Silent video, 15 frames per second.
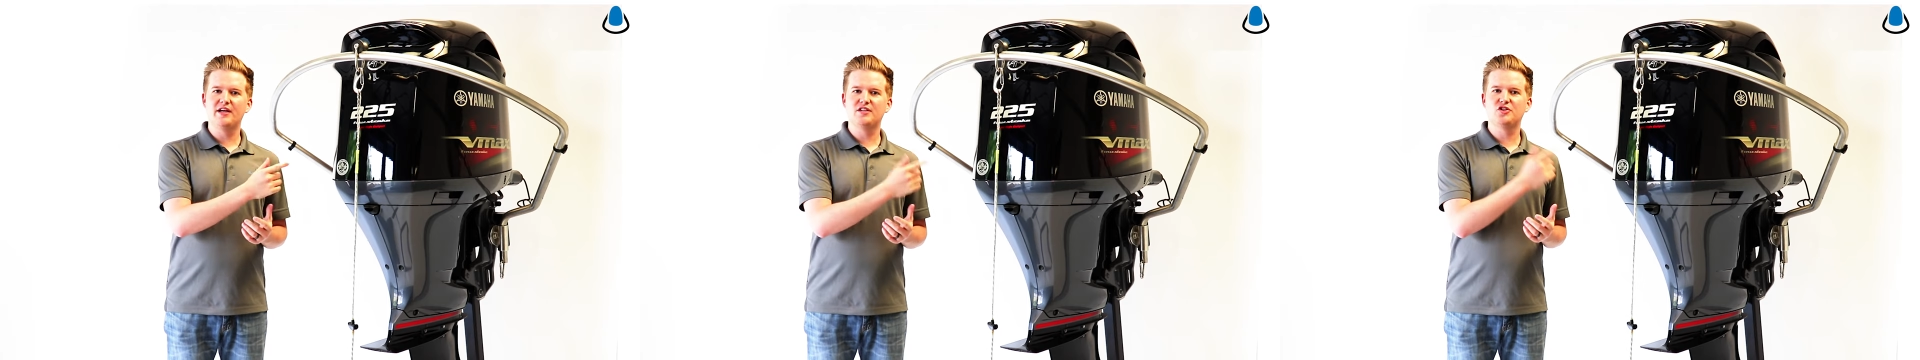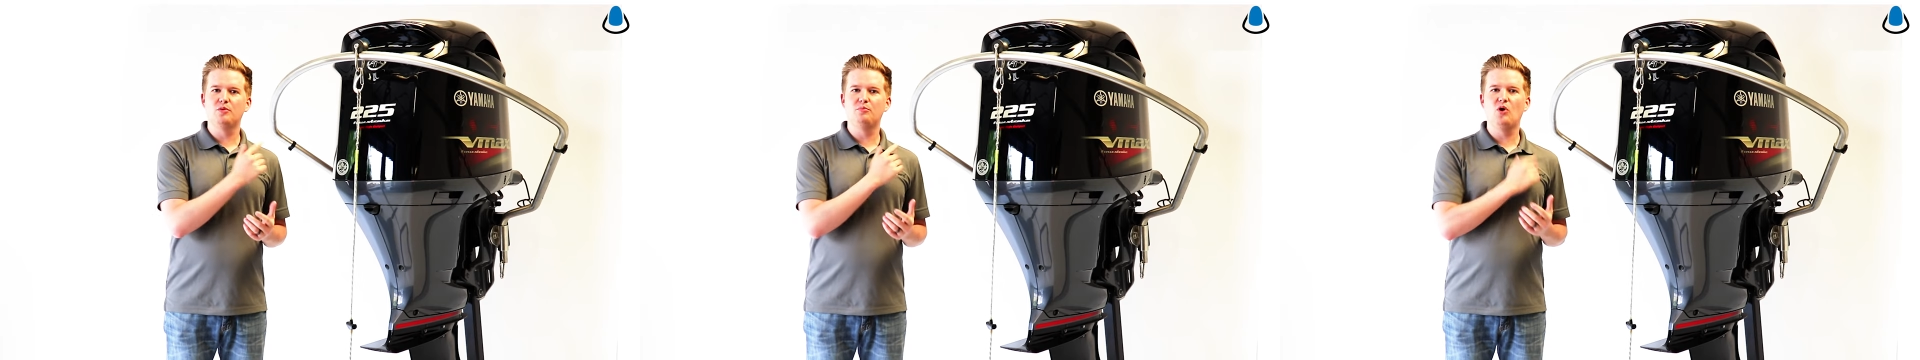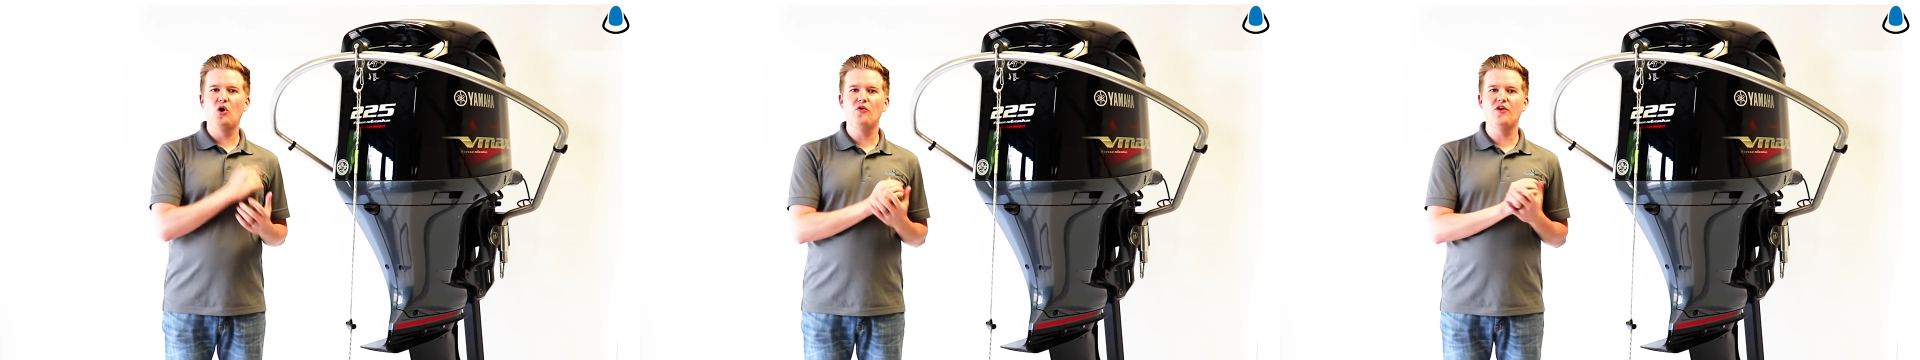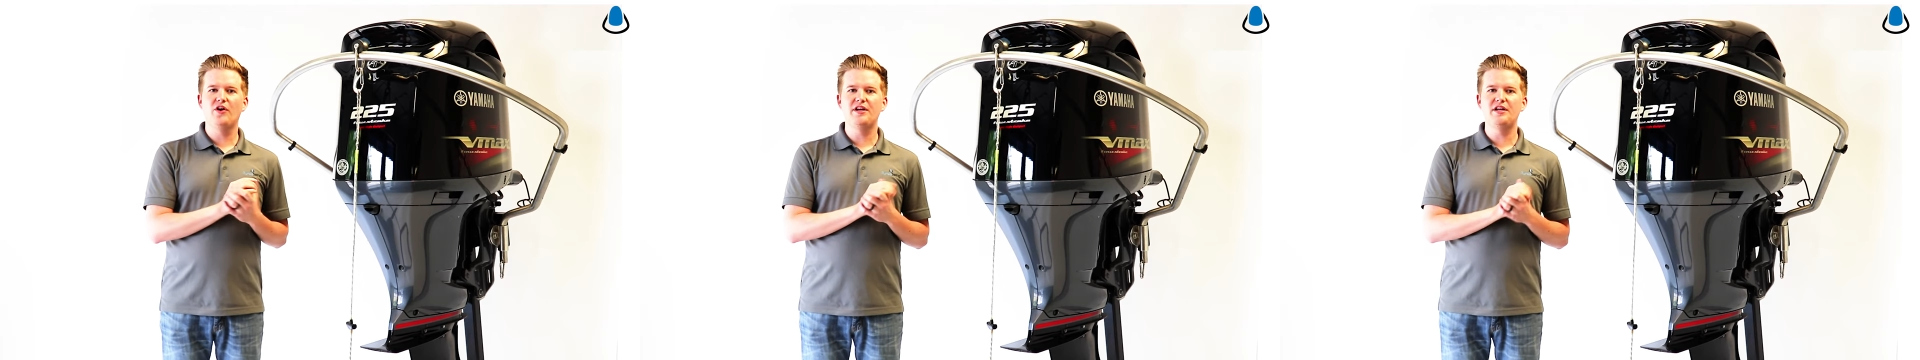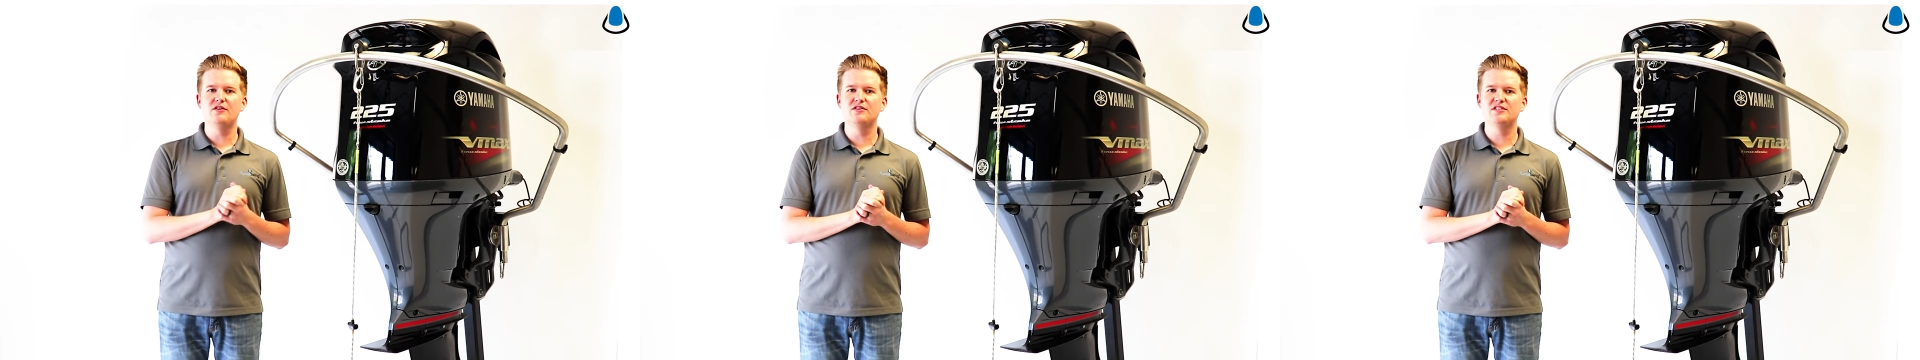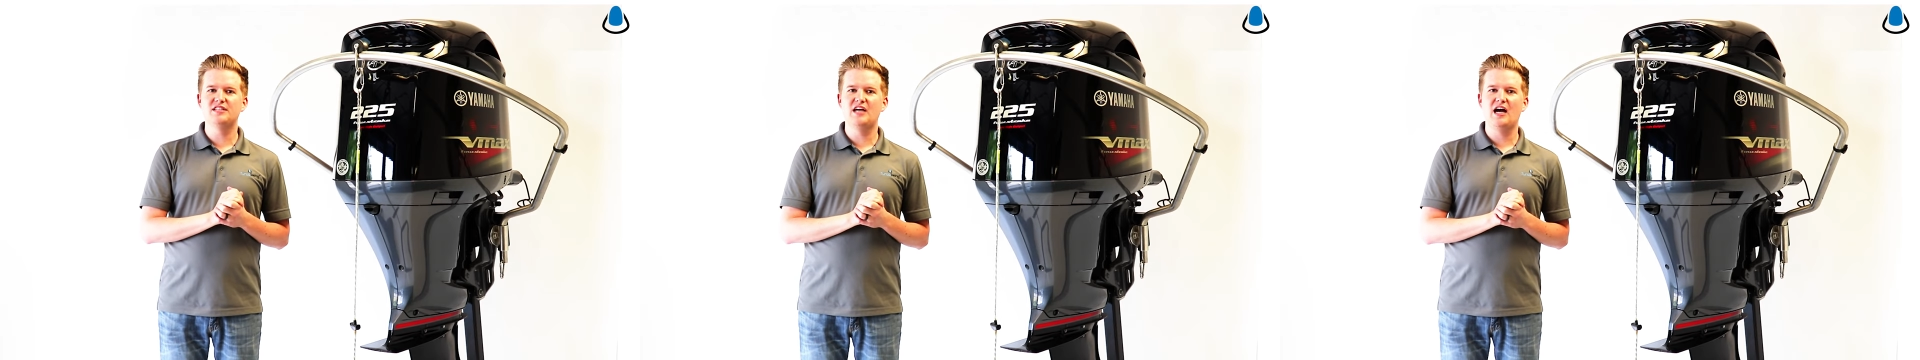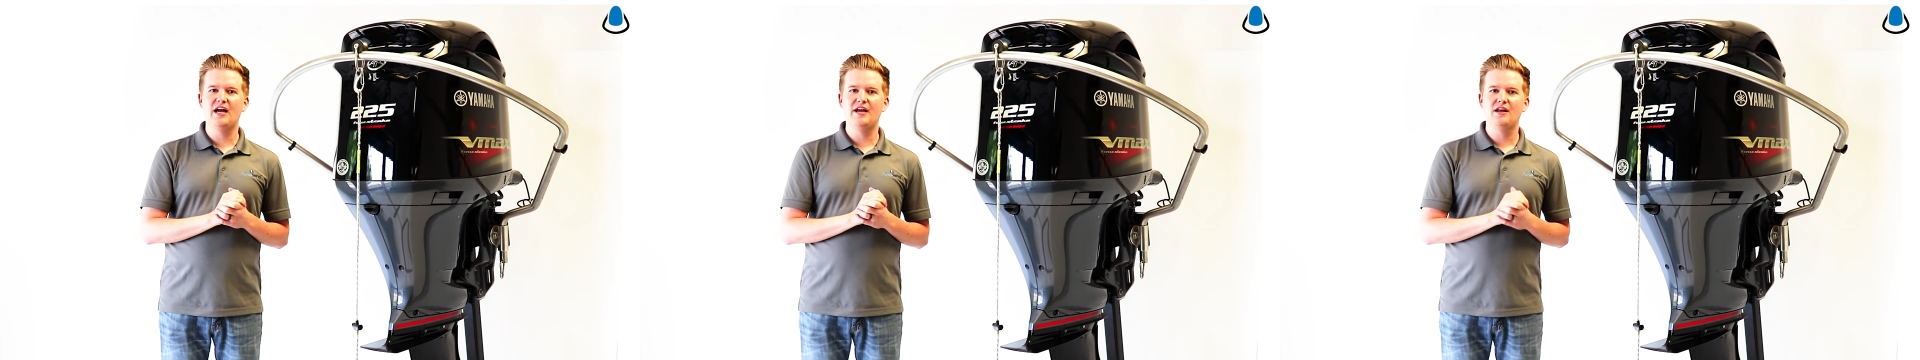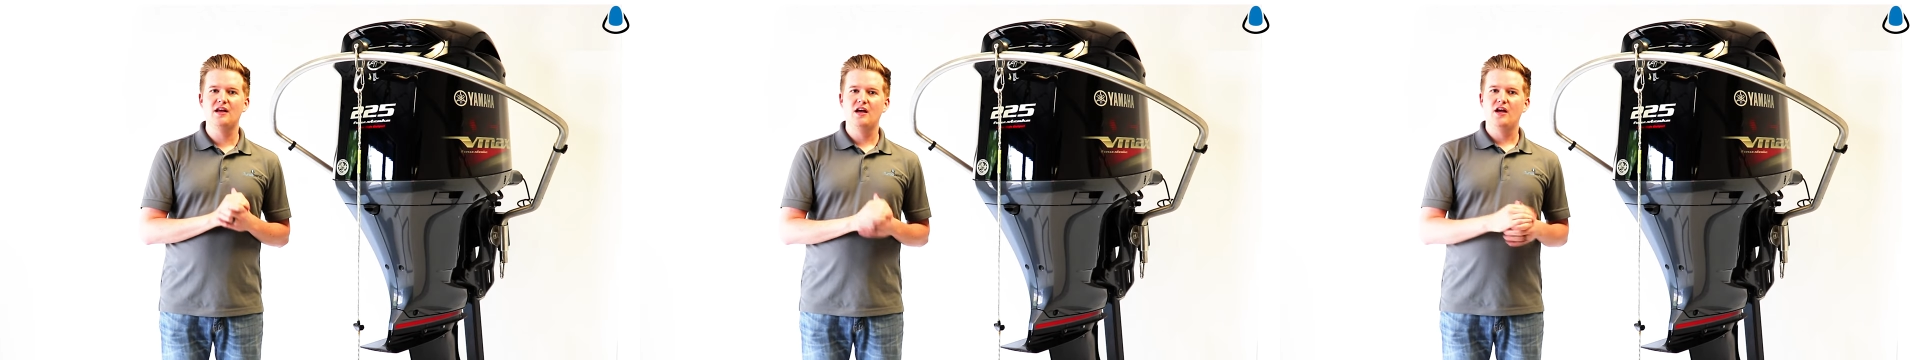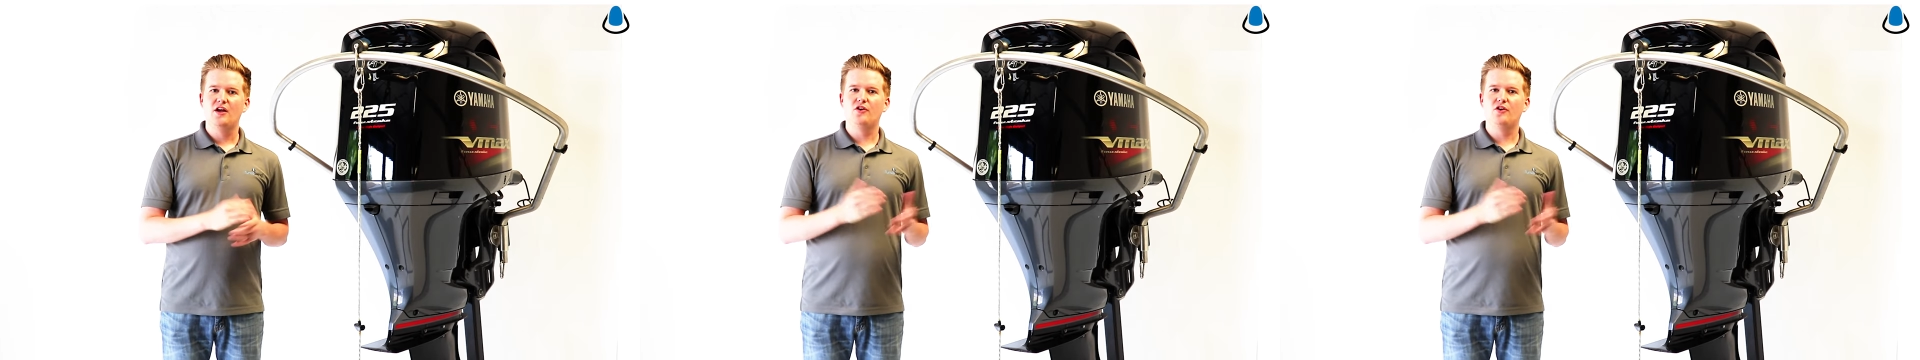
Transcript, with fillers: extra bolt on either side.